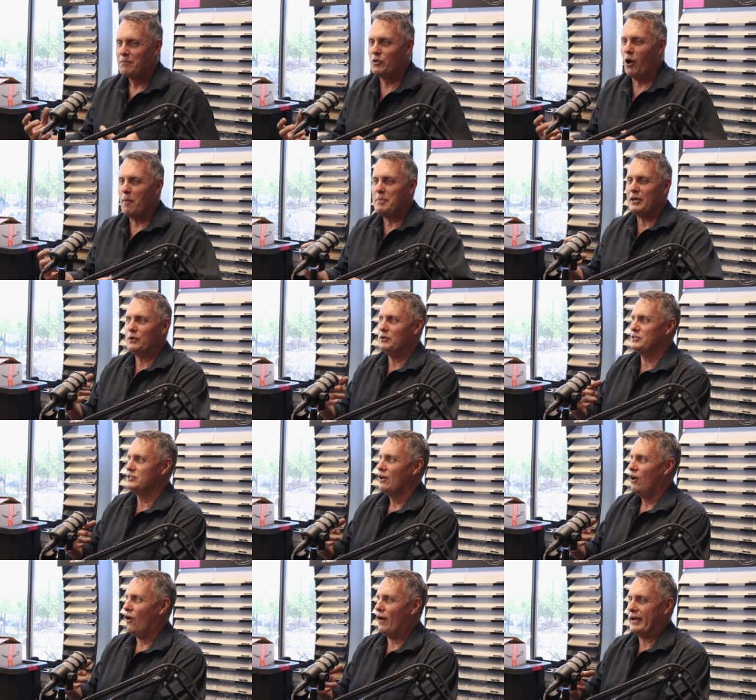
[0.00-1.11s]
Not because
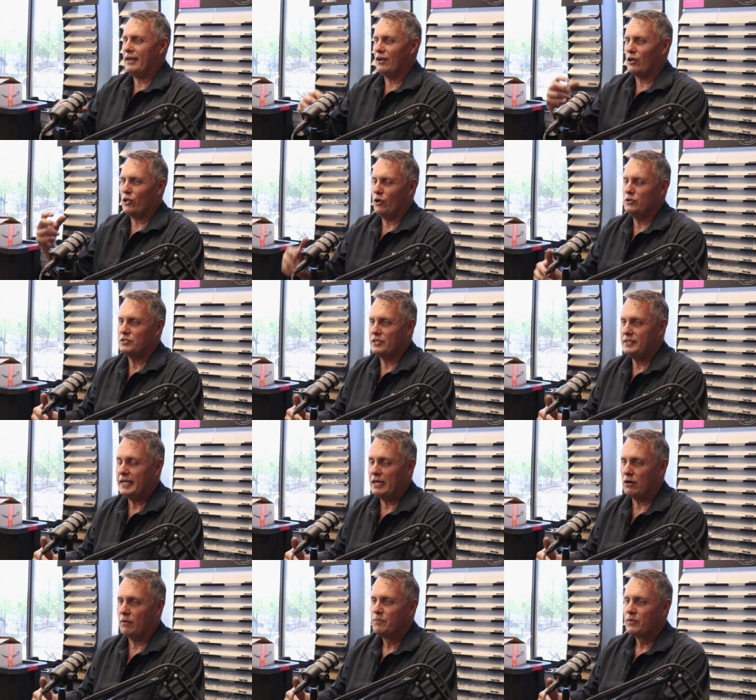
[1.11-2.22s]
I can close a
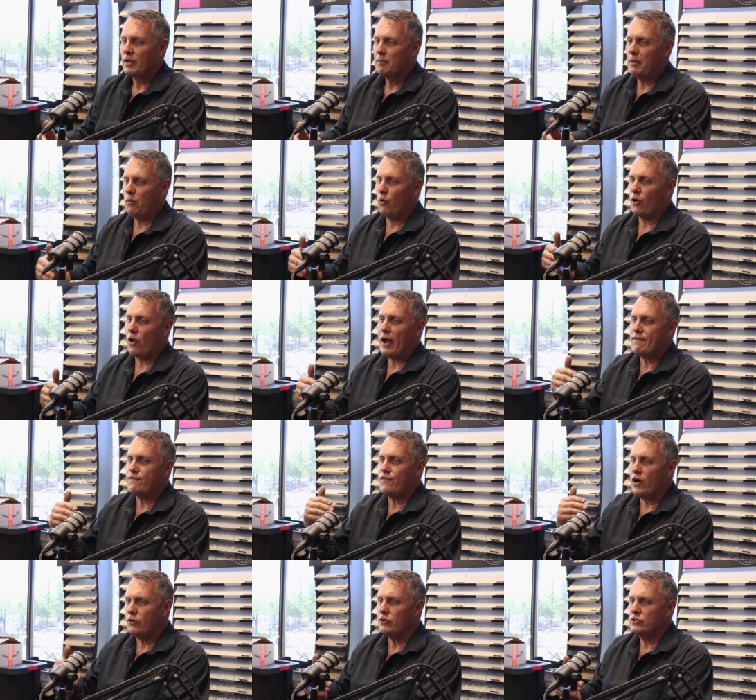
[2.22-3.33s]
deal, but what I
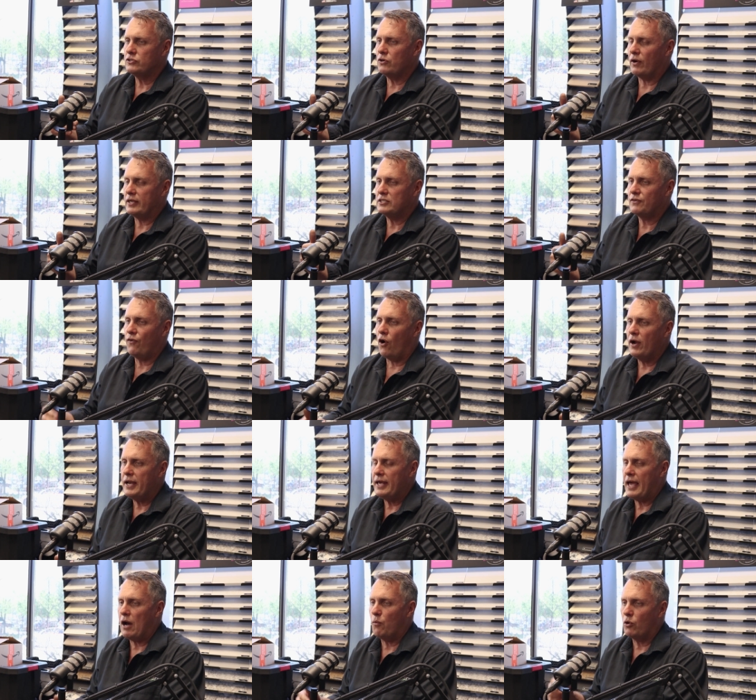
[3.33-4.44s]
focus on is
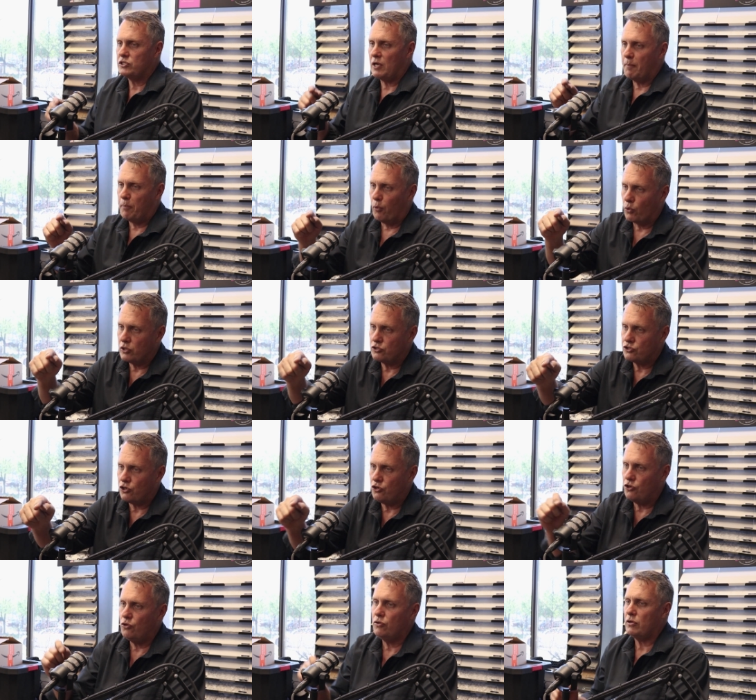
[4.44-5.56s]
finding out what's important to
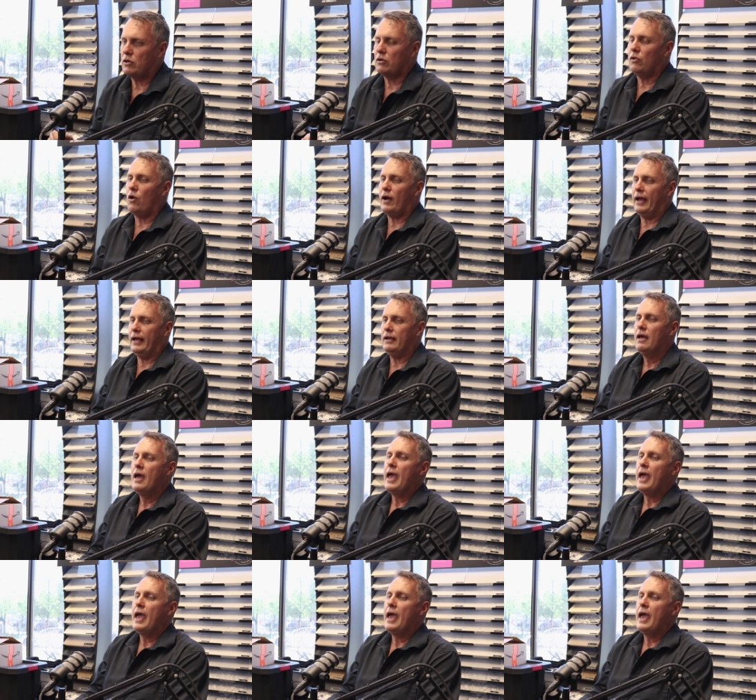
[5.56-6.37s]
you, the client,